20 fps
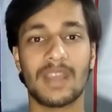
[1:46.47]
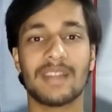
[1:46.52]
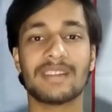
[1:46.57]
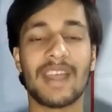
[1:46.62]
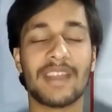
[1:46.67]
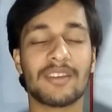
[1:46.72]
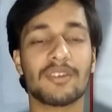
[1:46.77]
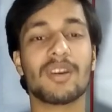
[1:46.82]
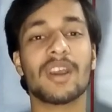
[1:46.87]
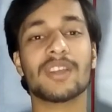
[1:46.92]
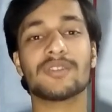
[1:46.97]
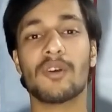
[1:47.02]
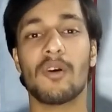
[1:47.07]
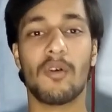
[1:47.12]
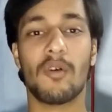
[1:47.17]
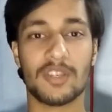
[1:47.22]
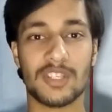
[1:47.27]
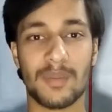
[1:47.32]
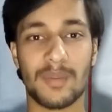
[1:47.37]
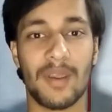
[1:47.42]
Thank you guys for
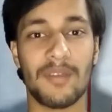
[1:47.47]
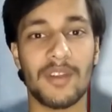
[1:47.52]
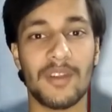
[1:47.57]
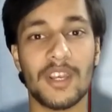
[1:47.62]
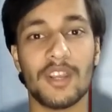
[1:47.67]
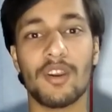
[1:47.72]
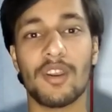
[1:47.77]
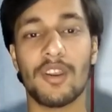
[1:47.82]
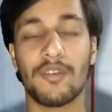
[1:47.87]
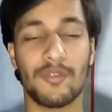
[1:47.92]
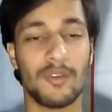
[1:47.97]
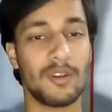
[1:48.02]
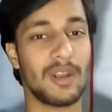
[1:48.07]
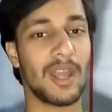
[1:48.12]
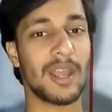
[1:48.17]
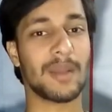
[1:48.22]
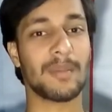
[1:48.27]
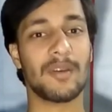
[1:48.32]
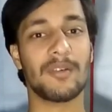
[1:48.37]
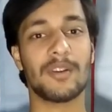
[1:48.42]
watching my video. If you
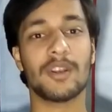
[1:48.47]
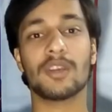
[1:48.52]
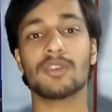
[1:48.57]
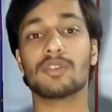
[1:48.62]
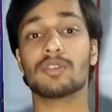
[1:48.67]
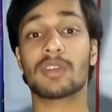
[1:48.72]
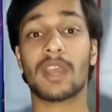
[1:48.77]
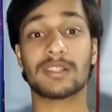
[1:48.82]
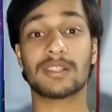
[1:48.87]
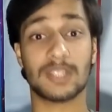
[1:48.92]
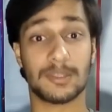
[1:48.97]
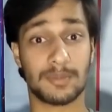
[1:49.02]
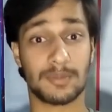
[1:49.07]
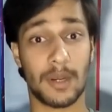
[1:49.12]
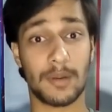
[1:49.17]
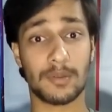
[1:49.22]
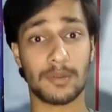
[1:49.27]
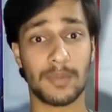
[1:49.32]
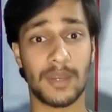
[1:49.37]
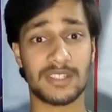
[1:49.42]
like my video, you can
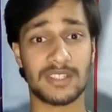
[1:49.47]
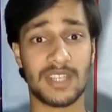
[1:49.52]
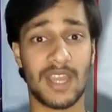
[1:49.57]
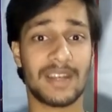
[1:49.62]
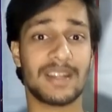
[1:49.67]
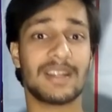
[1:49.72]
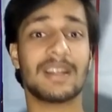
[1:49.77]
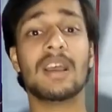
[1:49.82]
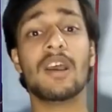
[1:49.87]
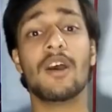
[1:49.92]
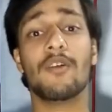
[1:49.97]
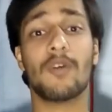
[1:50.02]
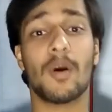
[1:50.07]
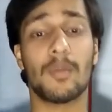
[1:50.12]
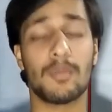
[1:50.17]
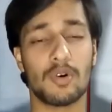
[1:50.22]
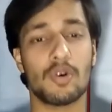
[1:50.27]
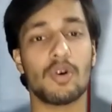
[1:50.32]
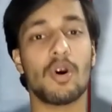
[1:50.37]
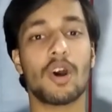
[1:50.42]
subscribe to my channel for
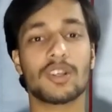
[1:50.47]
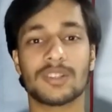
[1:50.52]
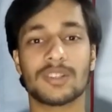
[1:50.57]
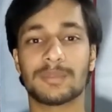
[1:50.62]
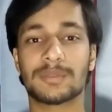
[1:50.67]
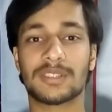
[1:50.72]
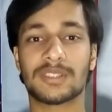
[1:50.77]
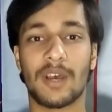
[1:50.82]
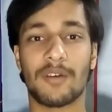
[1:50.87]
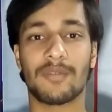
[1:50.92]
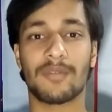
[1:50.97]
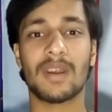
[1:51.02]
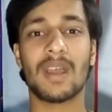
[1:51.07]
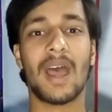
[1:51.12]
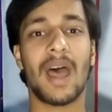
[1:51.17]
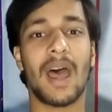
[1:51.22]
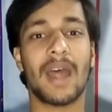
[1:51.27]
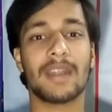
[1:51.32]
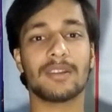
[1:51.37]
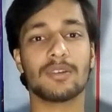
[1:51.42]
more awesome stuff,
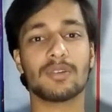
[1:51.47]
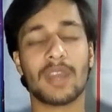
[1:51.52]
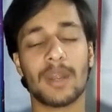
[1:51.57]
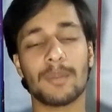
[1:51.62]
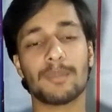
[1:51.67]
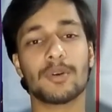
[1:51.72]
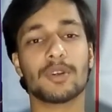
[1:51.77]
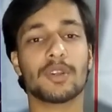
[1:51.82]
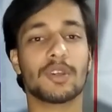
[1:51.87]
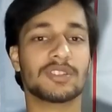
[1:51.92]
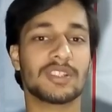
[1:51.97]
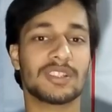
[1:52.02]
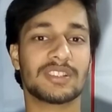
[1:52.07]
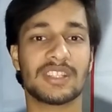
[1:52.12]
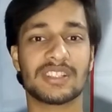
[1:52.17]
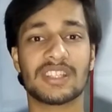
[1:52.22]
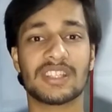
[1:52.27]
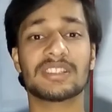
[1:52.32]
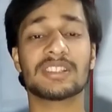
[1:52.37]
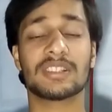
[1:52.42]
and you can put your
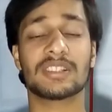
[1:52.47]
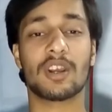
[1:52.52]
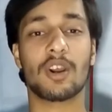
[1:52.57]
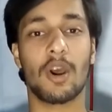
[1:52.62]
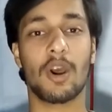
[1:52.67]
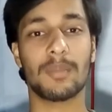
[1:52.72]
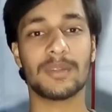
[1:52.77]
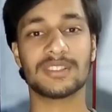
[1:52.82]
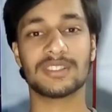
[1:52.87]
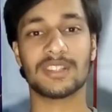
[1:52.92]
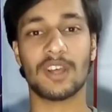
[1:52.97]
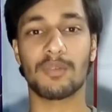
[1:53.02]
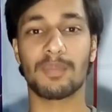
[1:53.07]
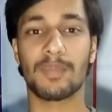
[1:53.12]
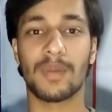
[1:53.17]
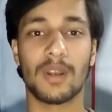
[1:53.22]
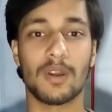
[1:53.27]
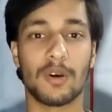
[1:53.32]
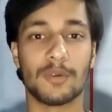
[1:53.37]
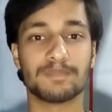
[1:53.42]
suggestions in the comments down
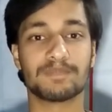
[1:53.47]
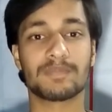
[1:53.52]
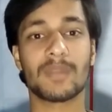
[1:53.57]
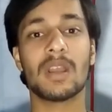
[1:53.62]
below.